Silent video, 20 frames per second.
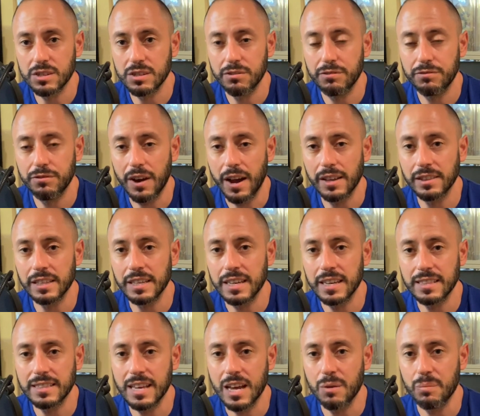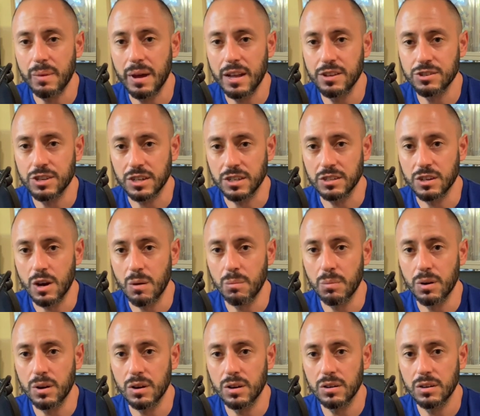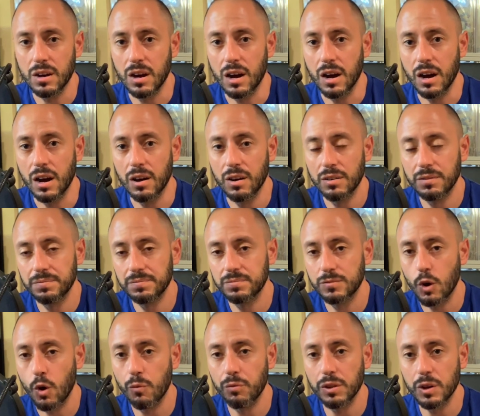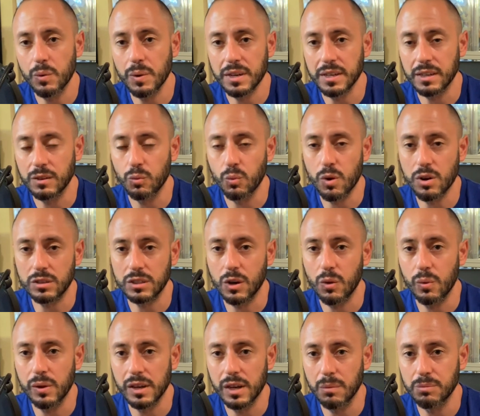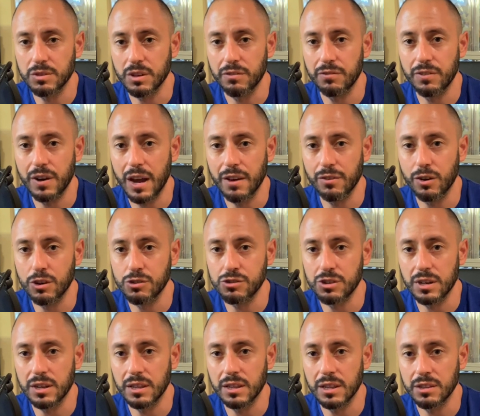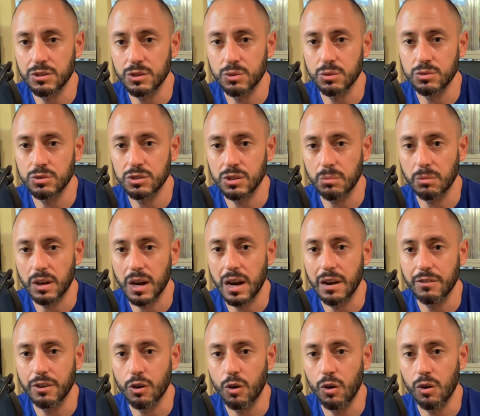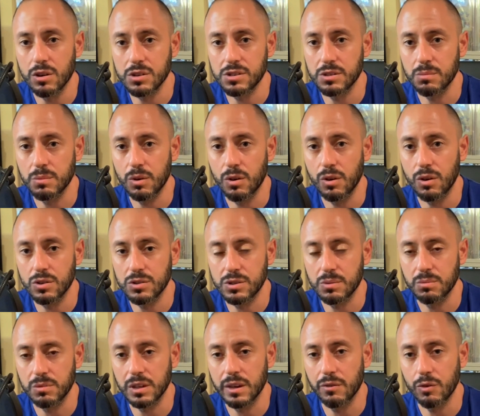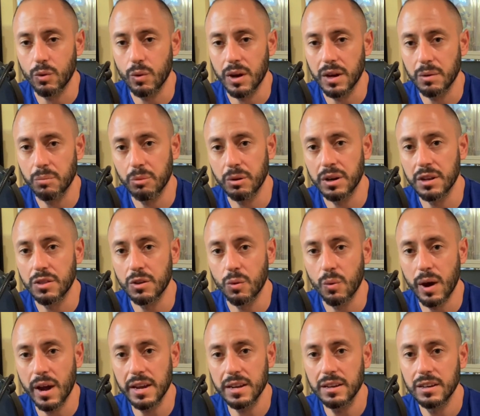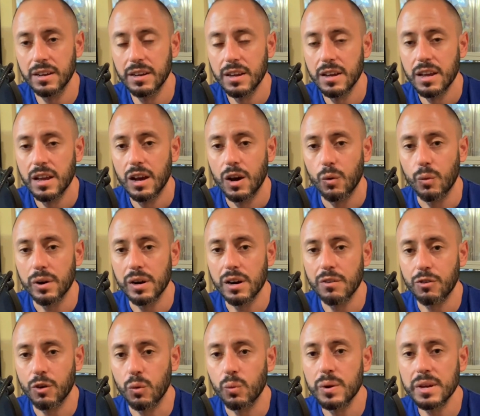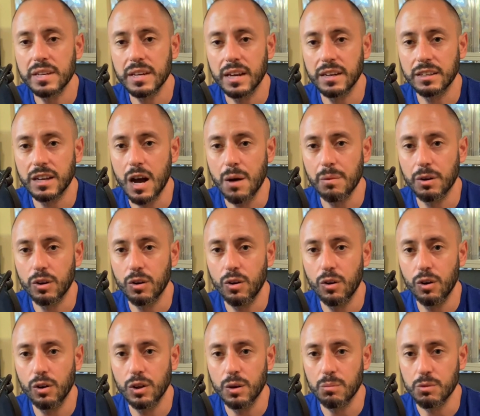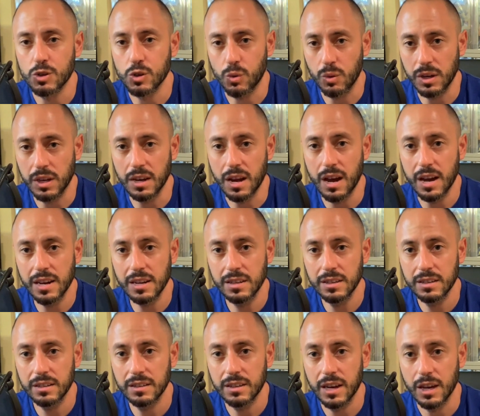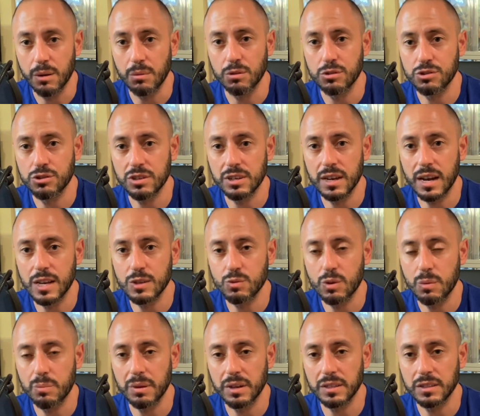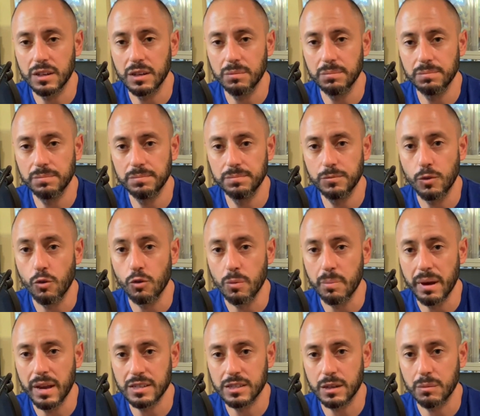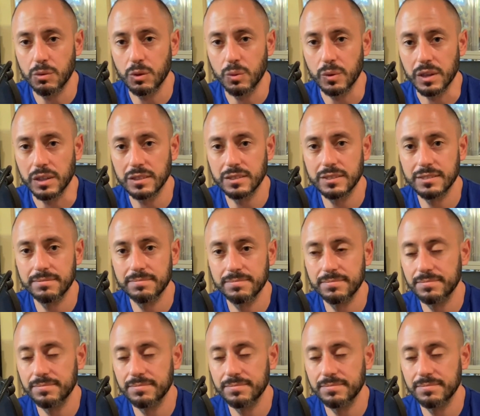Finally hit that magic number. Hopefully we can work our way up to 500 and then do some kind of an awesome giveaway. But either way, we're here for Weekend Comic Haul number 29, and I want to show you guys what I picked up over the past couple of weeks.